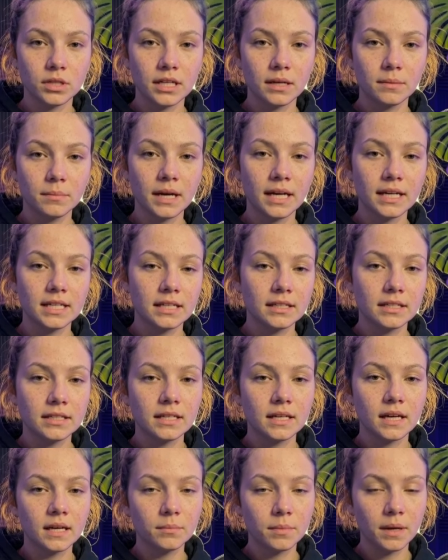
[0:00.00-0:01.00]
can make it
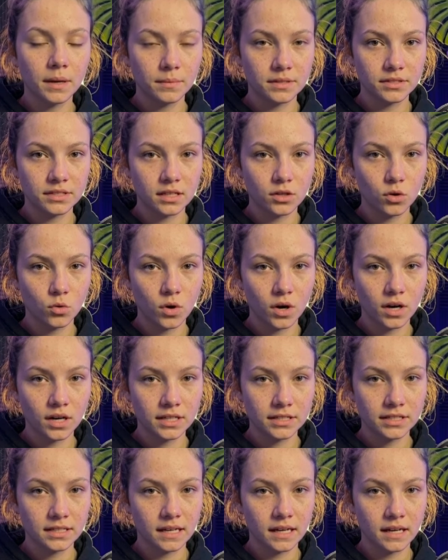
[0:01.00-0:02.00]
a payment
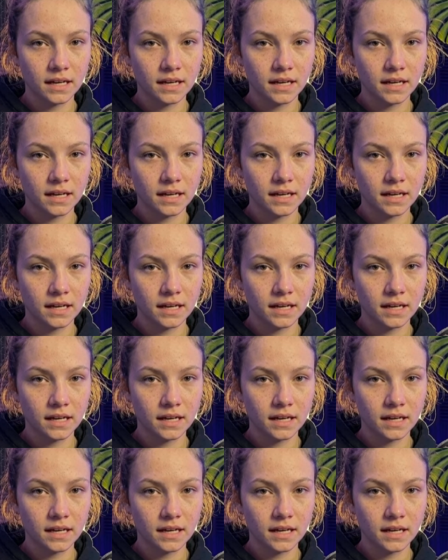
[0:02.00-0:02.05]
required